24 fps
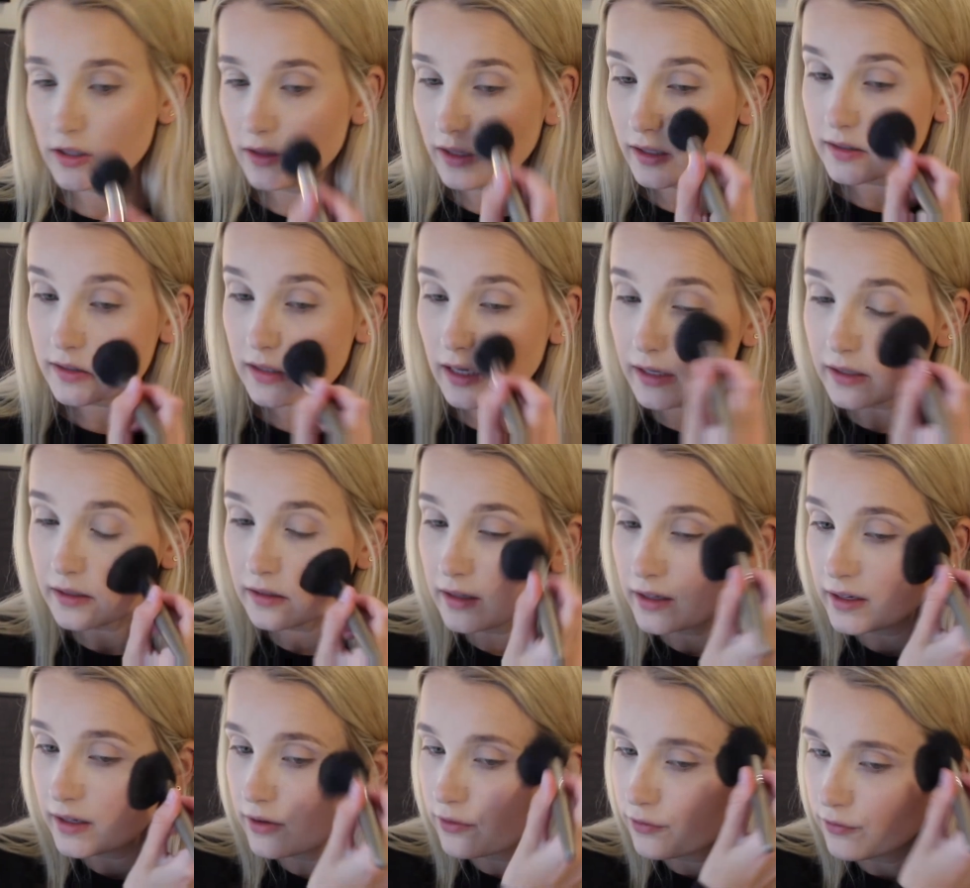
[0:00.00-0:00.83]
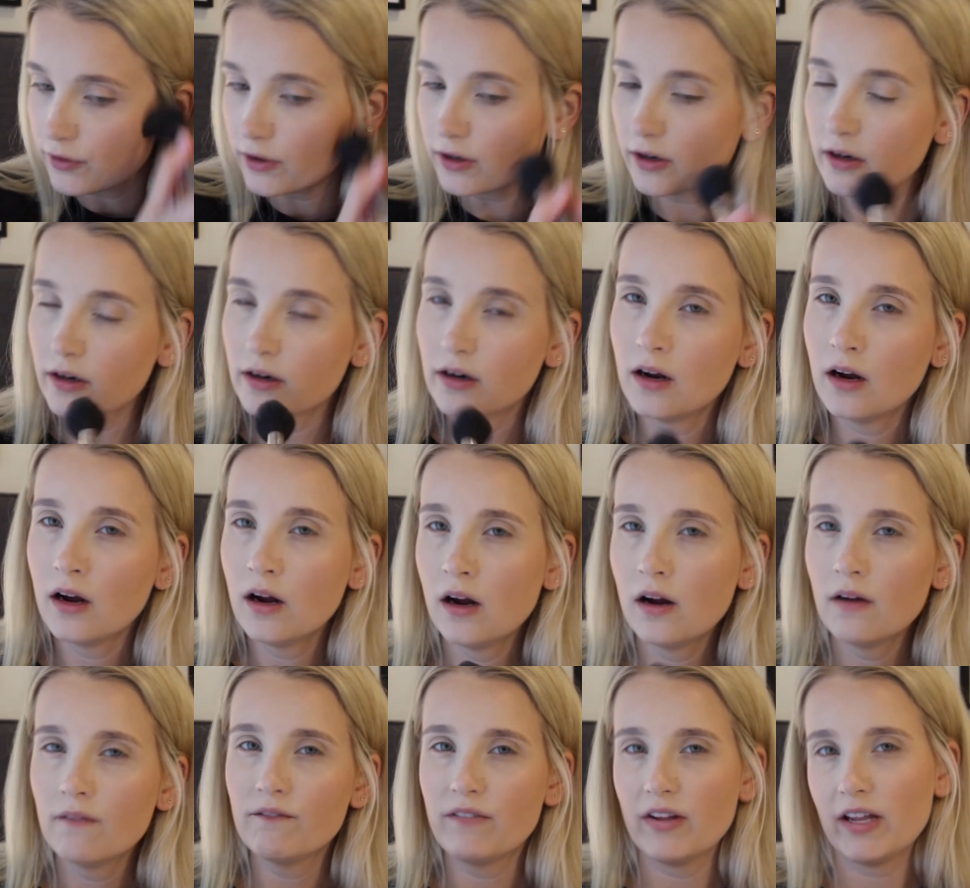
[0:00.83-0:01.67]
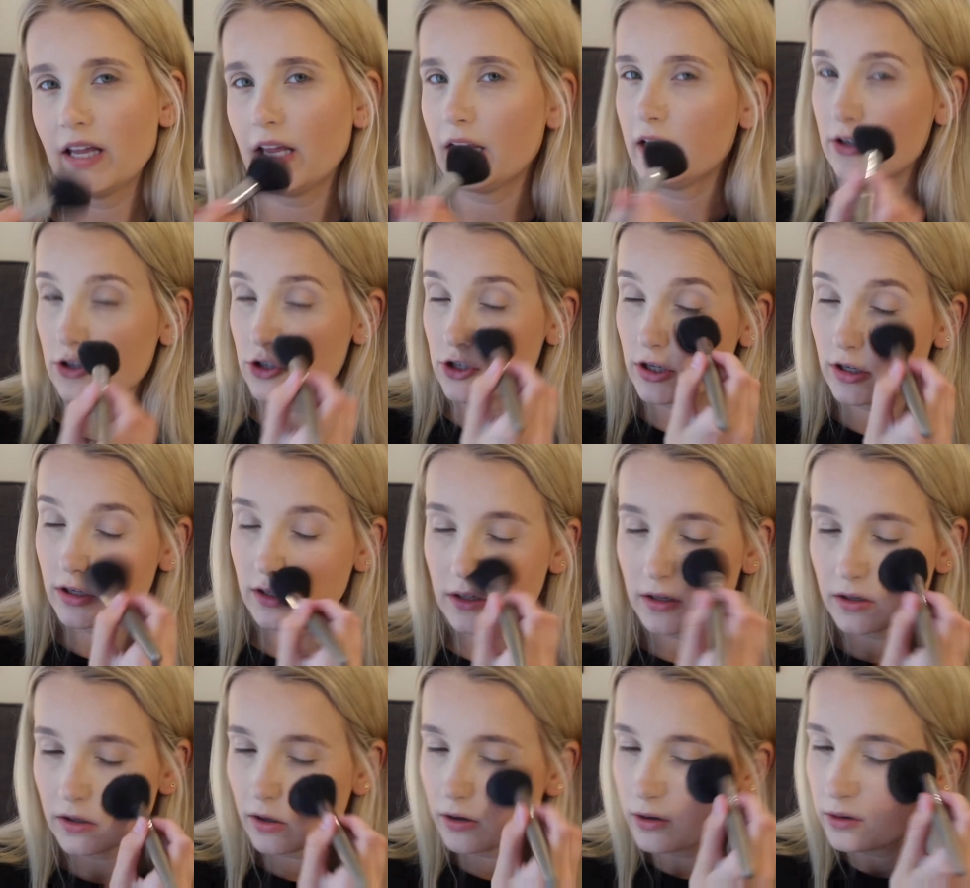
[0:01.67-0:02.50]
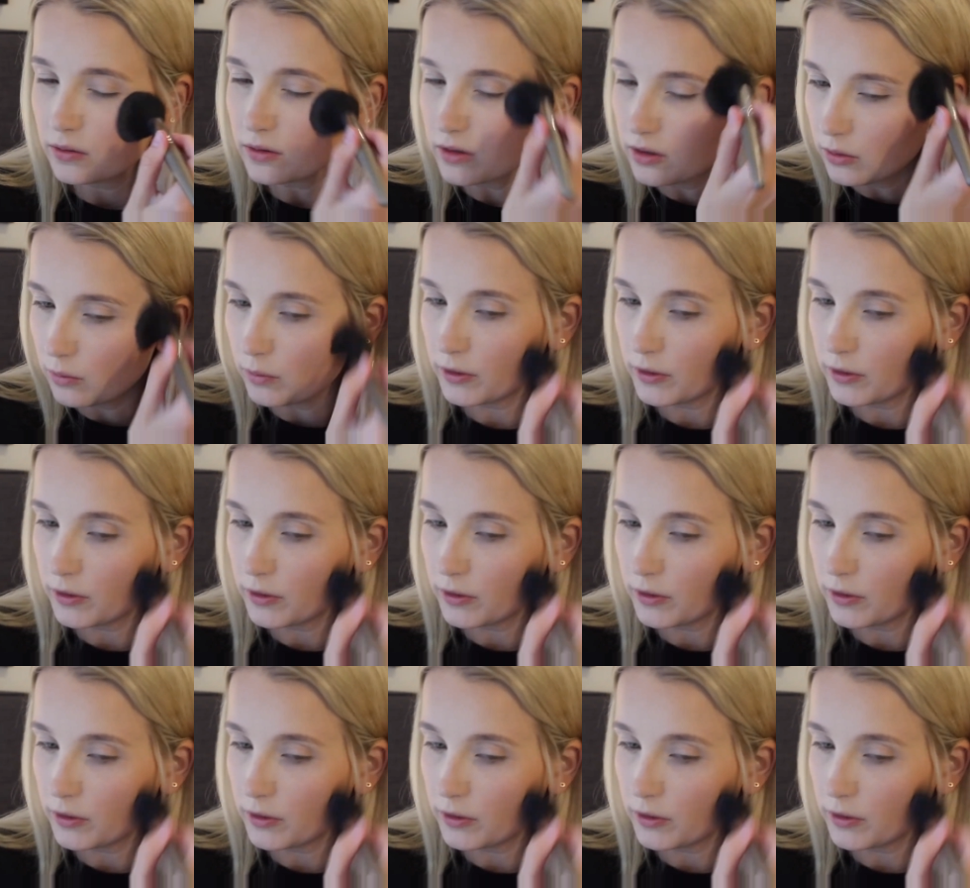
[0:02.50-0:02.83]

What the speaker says: That's kind of like for vacation, you know,